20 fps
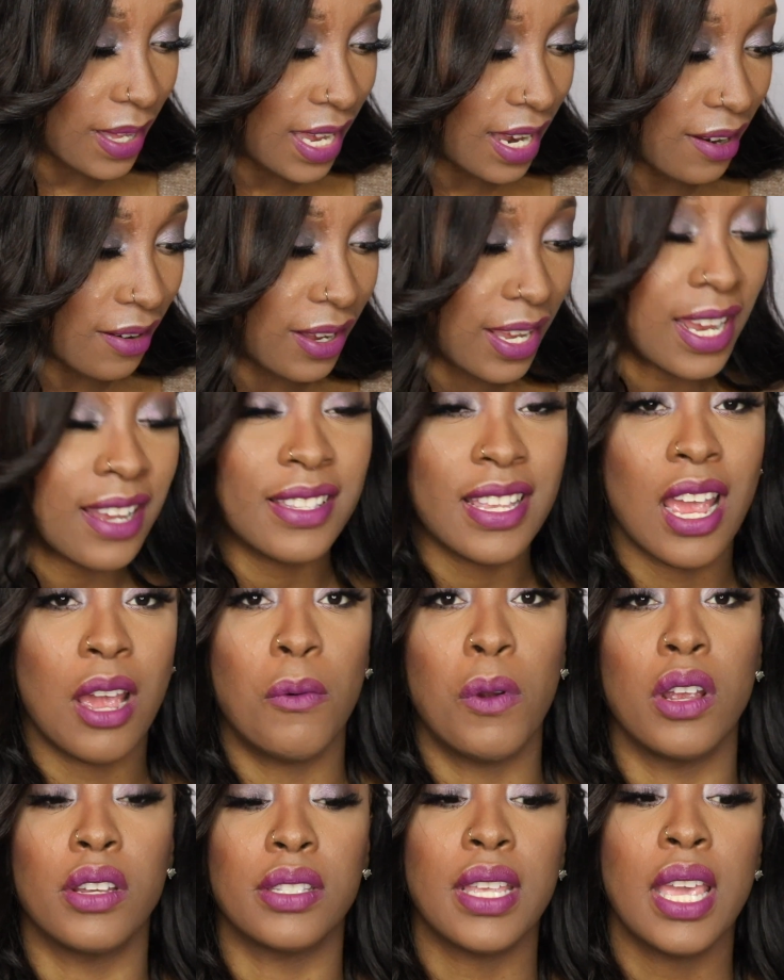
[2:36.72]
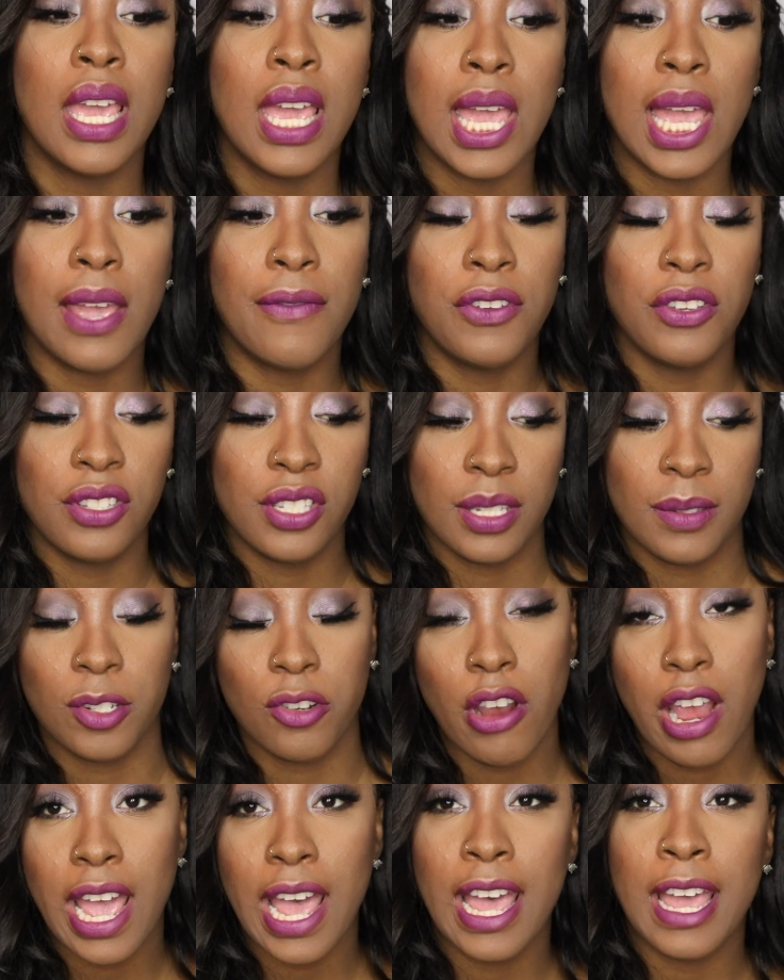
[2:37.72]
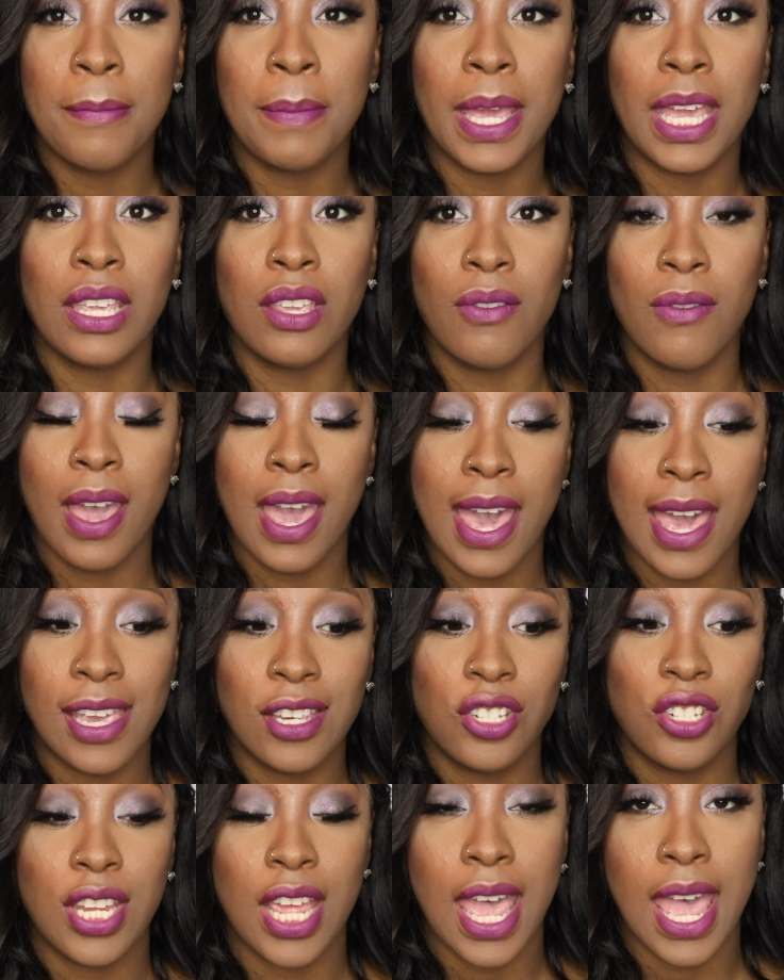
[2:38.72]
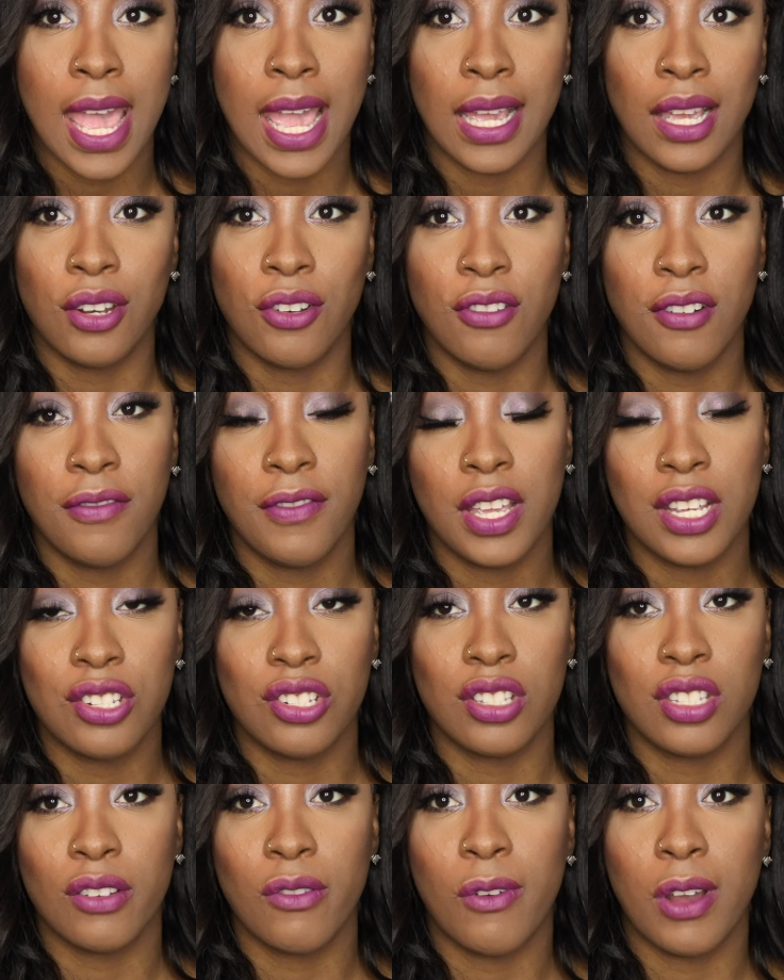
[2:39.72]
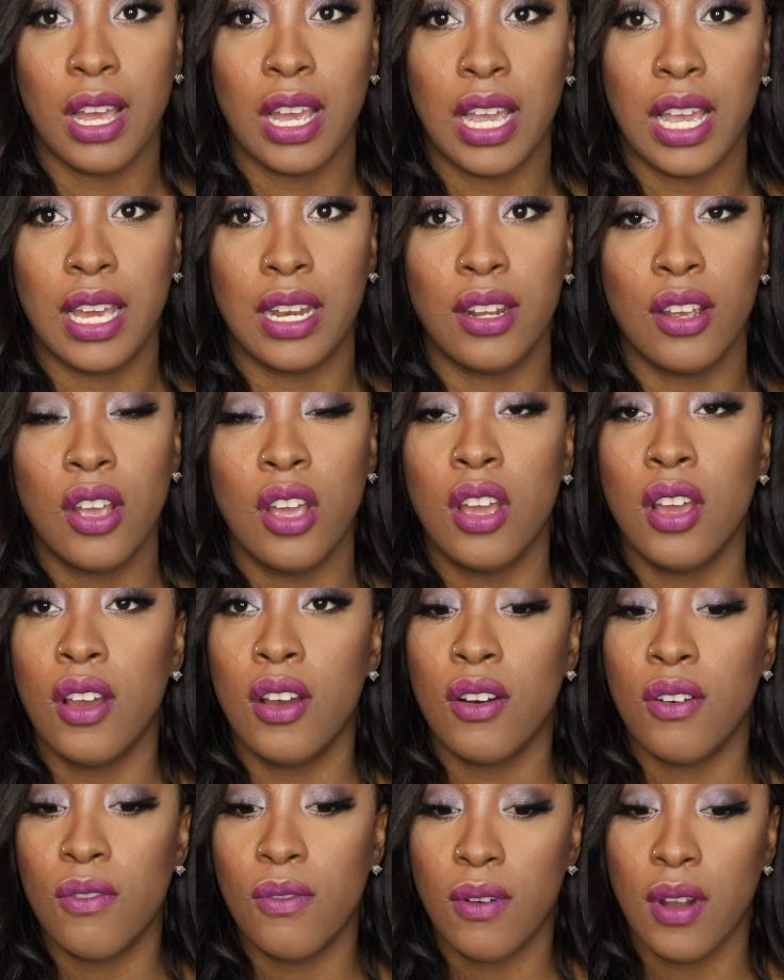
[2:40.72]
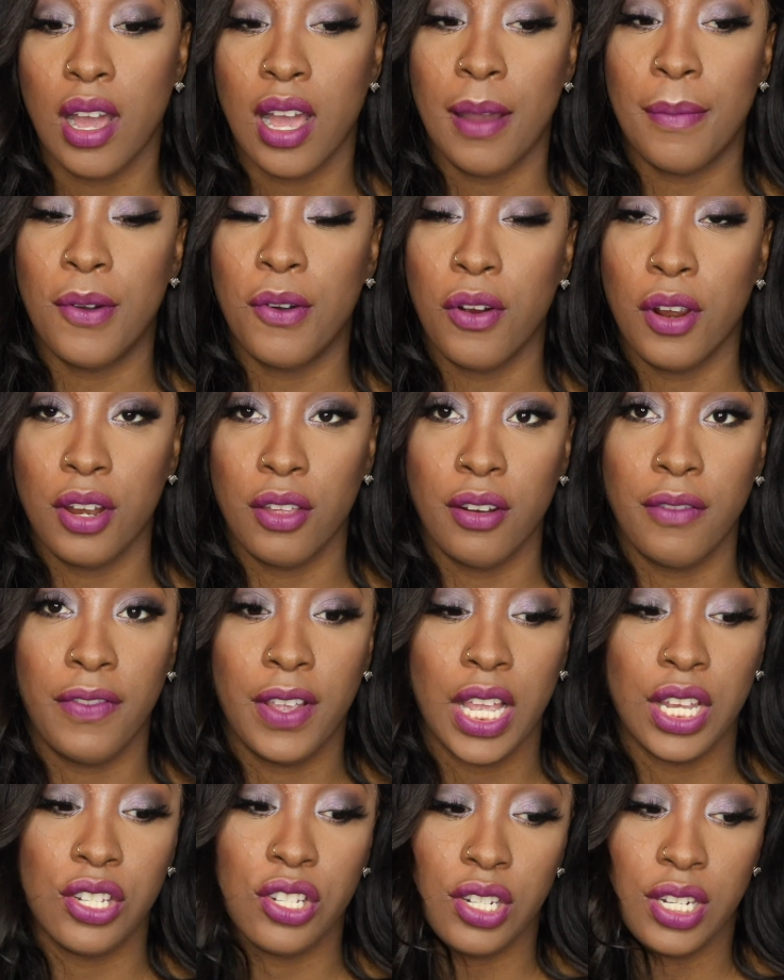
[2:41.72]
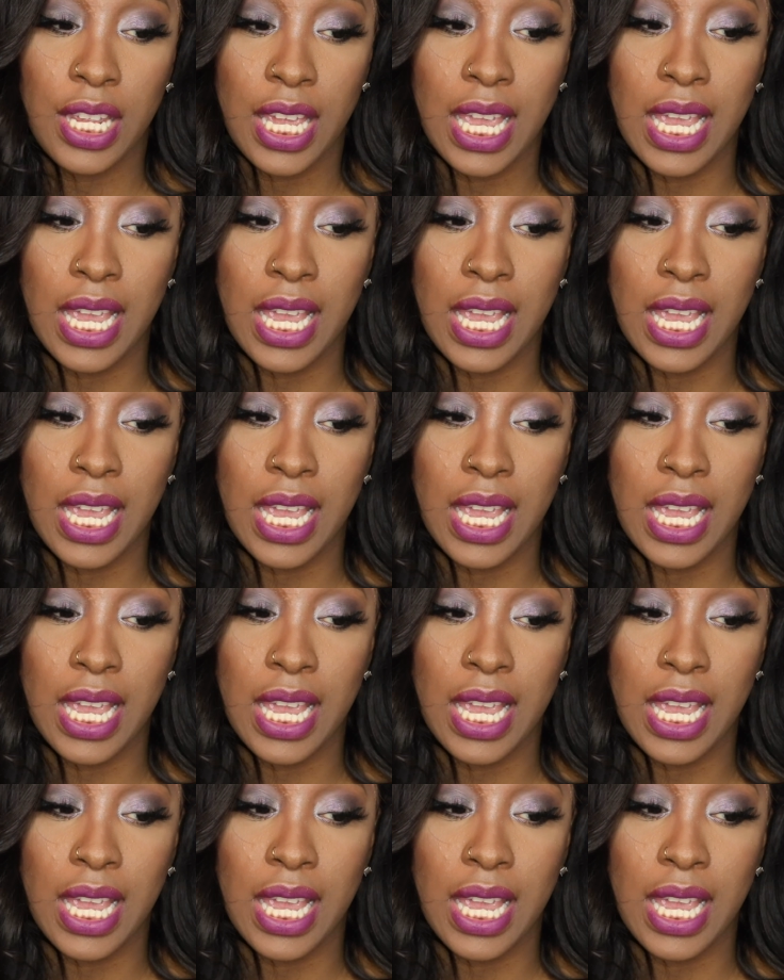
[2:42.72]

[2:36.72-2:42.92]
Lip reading: here's how it works. If you subscribe and you hashtag notification squad or notification